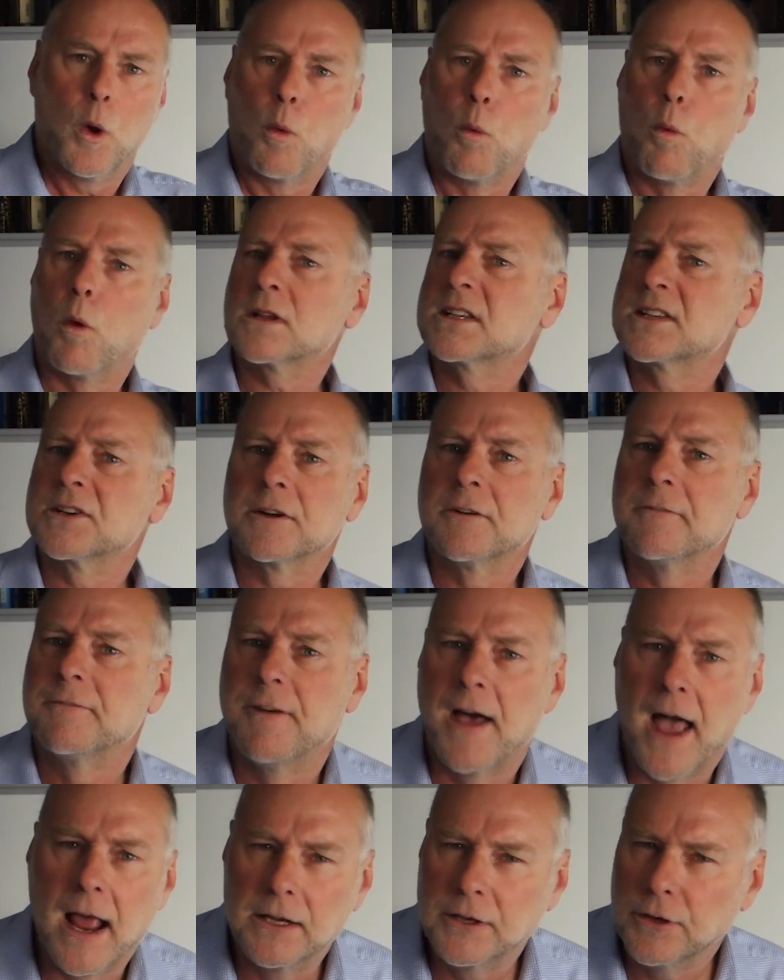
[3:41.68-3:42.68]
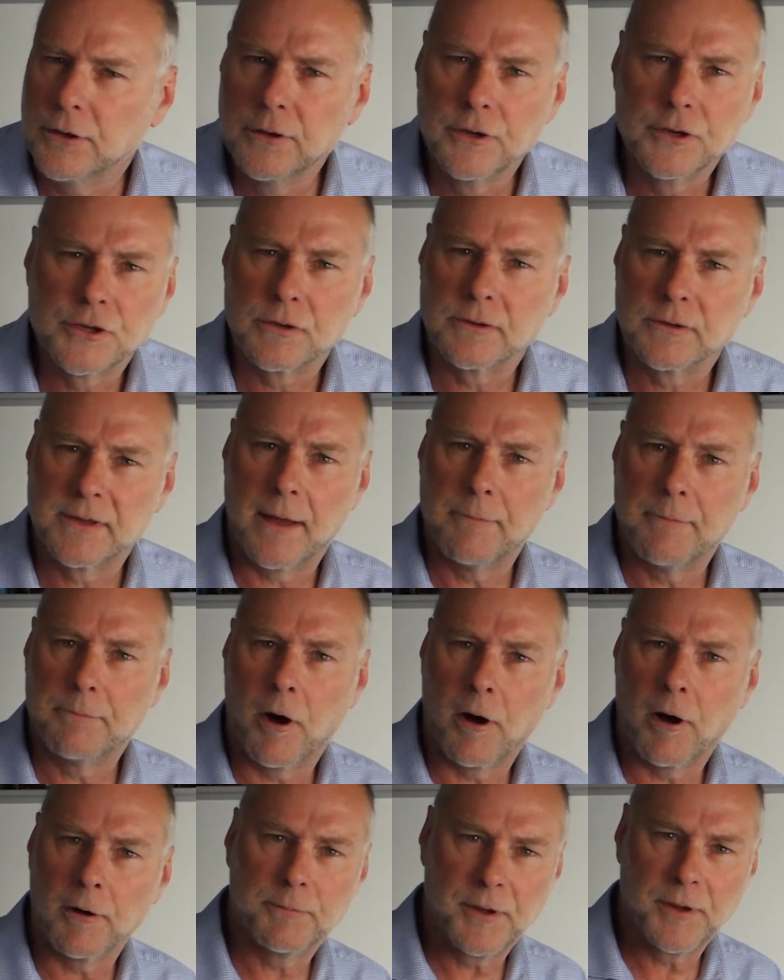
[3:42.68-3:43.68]
What sort of value should that
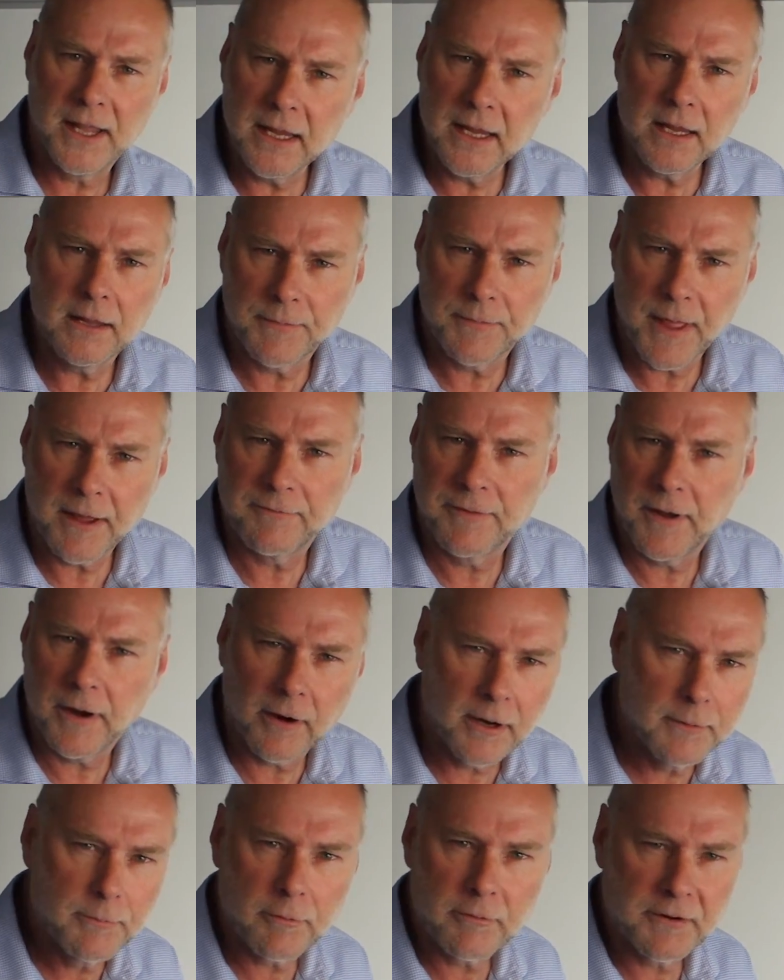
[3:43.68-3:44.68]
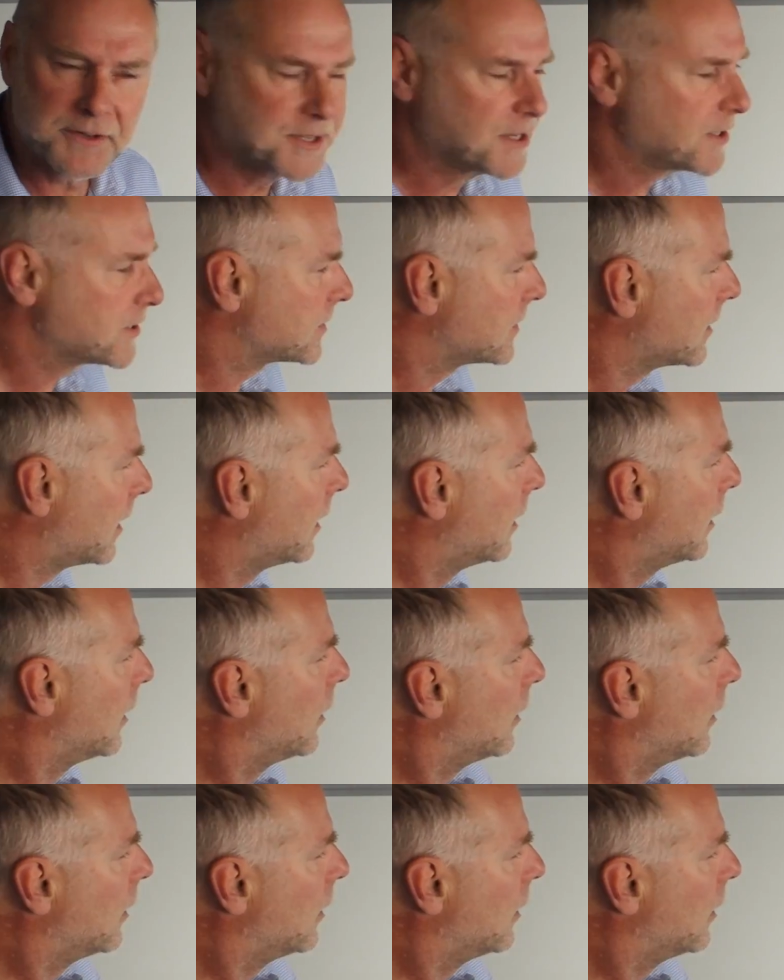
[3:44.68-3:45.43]
pot be, that variable resistor?